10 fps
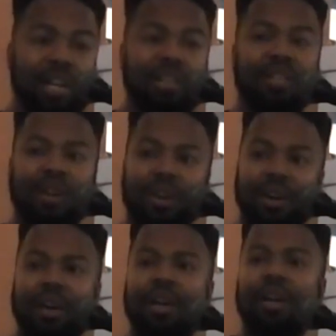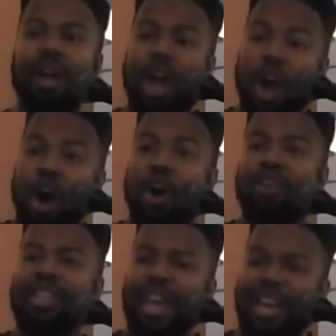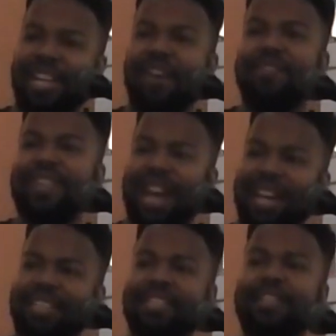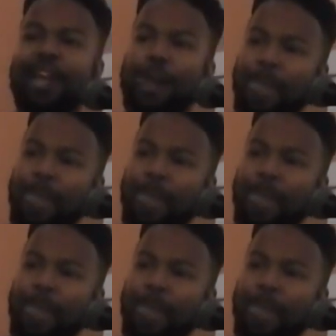of dawn. All day and every night until the